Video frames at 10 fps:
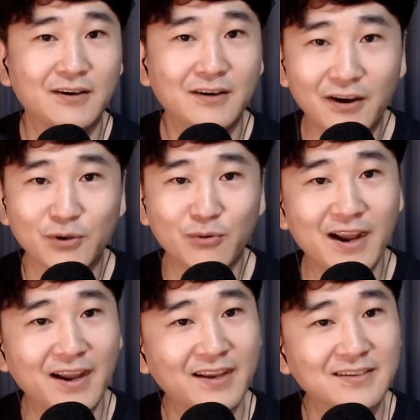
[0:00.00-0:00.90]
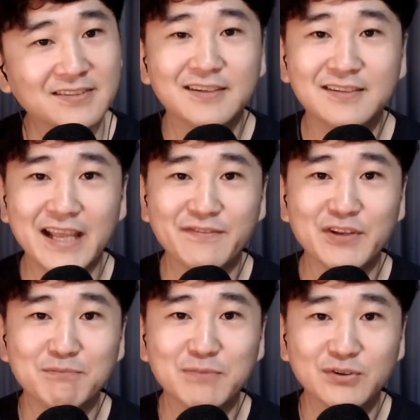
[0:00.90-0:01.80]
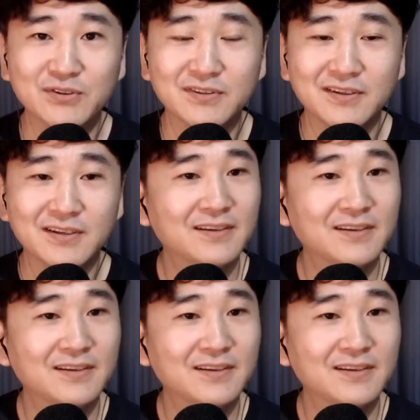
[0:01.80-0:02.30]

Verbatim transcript: on the rise, David Moon.